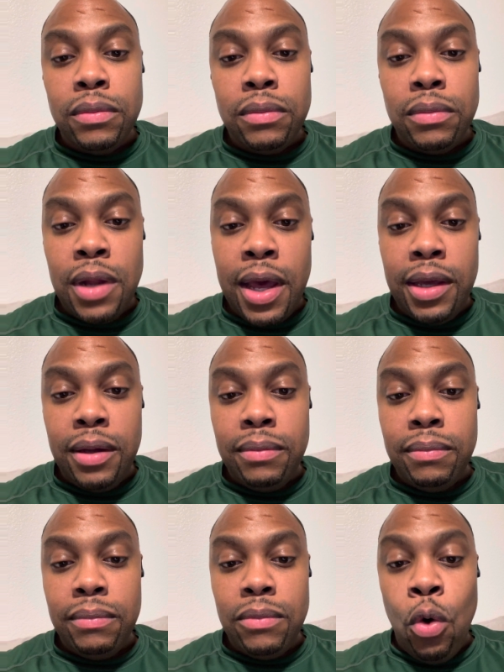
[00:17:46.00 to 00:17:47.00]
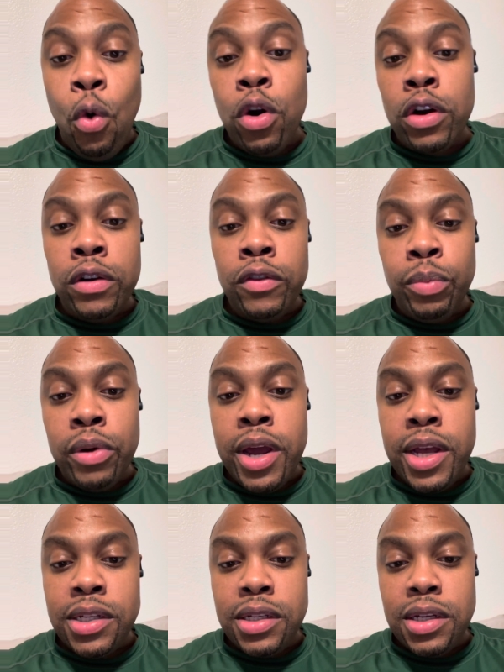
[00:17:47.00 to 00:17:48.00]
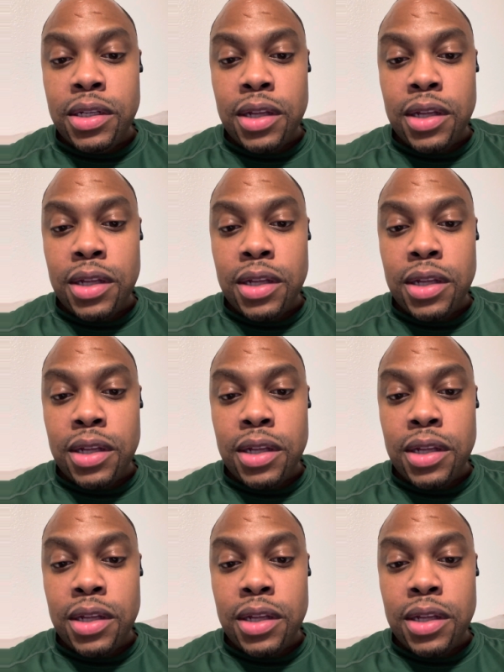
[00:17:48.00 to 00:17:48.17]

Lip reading: like order of breadsticks.